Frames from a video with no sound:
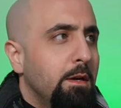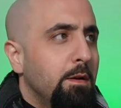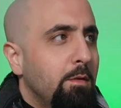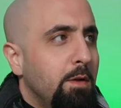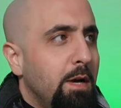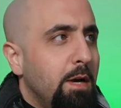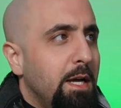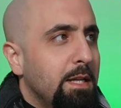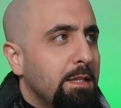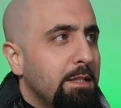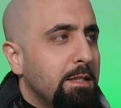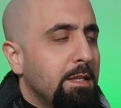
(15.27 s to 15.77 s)

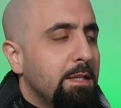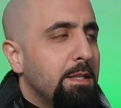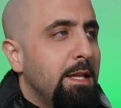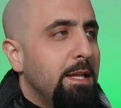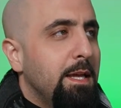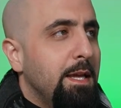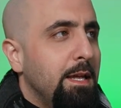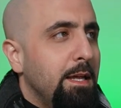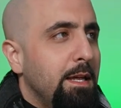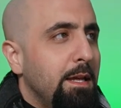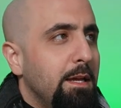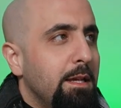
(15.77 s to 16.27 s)
We had to
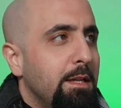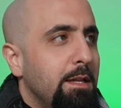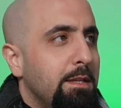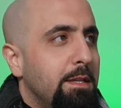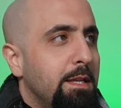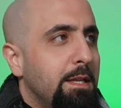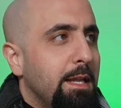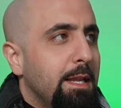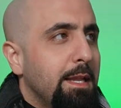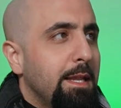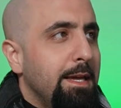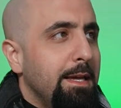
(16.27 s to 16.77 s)

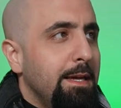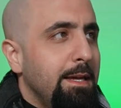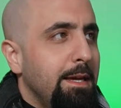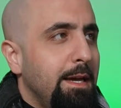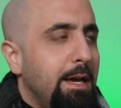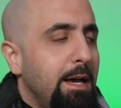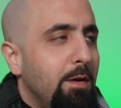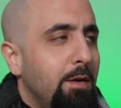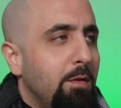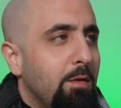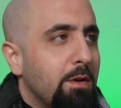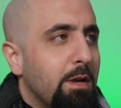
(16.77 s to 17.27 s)
delay
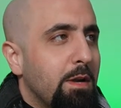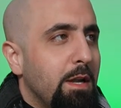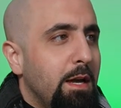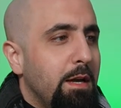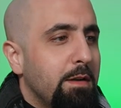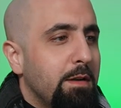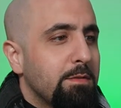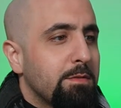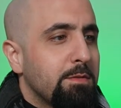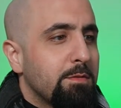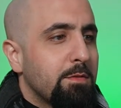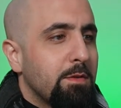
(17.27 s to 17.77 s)
our
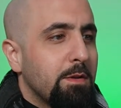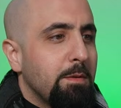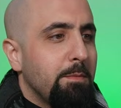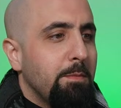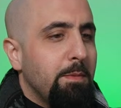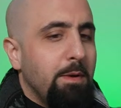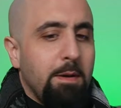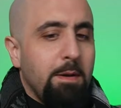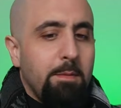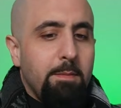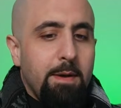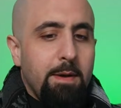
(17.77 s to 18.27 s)
live stream
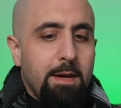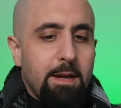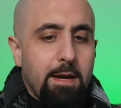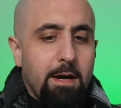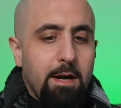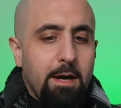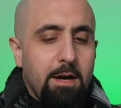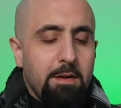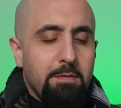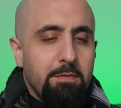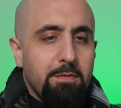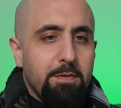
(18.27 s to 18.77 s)
by about
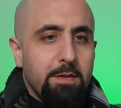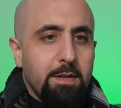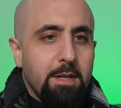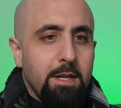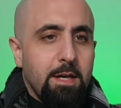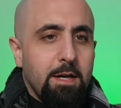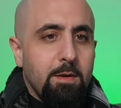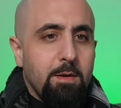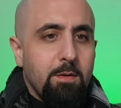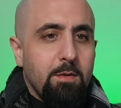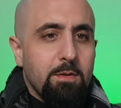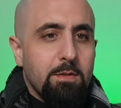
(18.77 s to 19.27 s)
half an
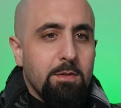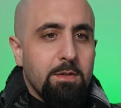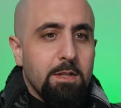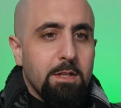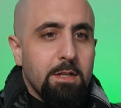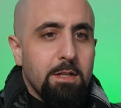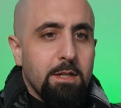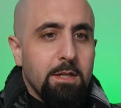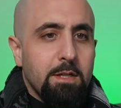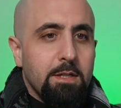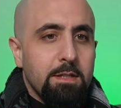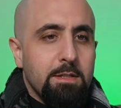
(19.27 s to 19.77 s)
hour
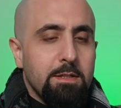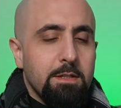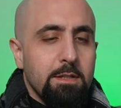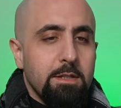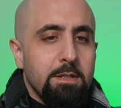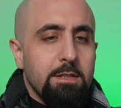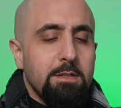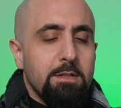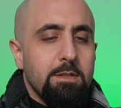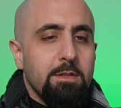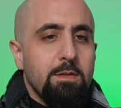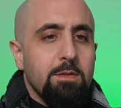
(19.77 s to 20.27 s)
tonight.
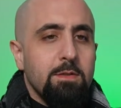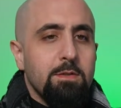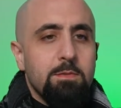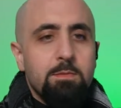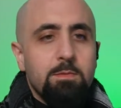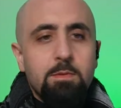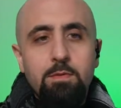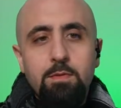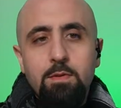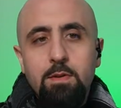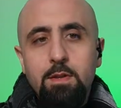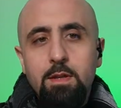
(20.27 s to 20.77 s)
Excuse
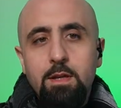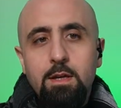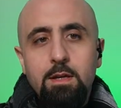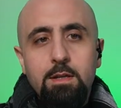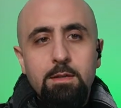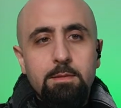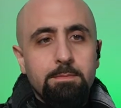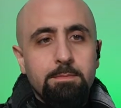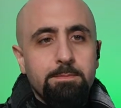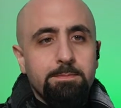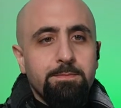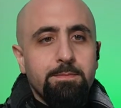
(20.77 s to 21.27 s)
me for that.